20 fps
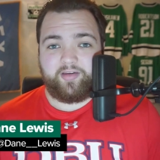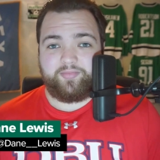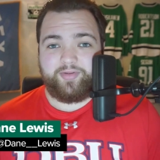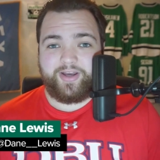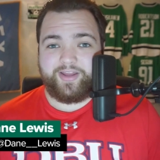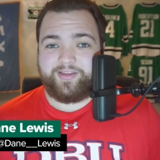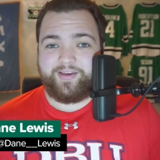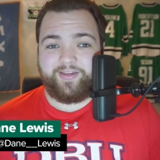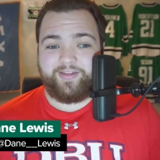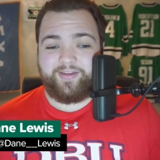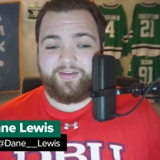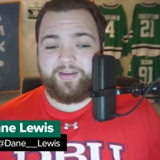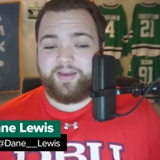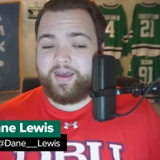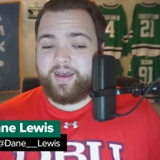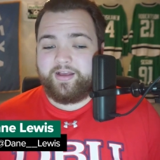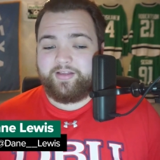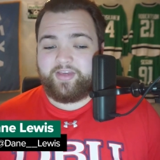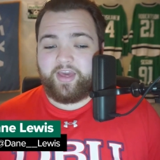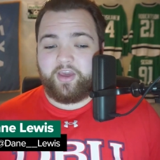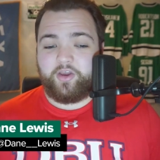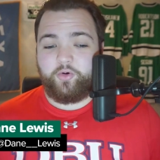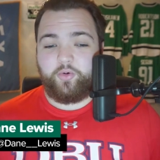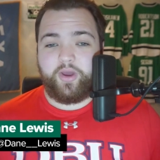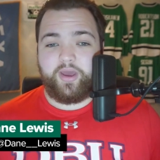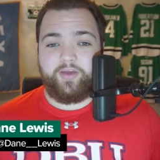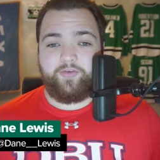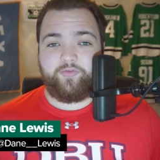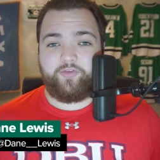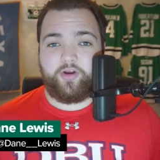but it doesn't take
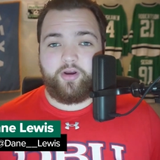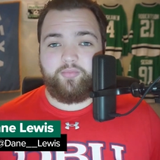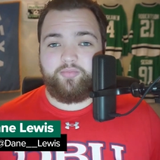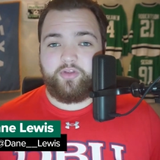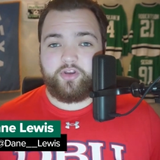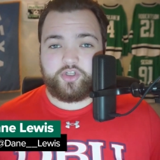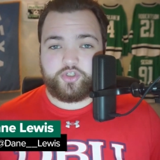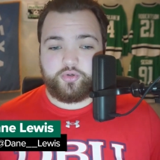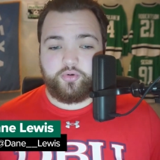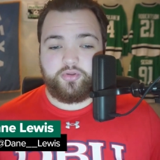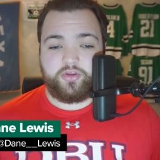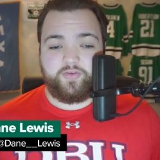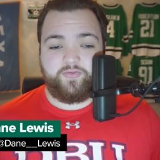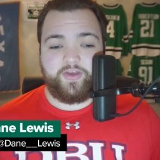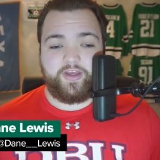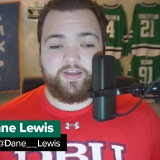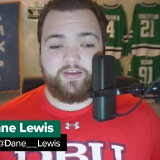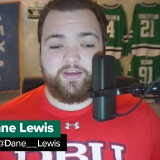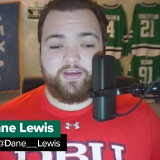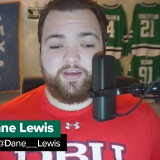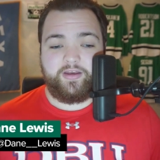away from the truth of it.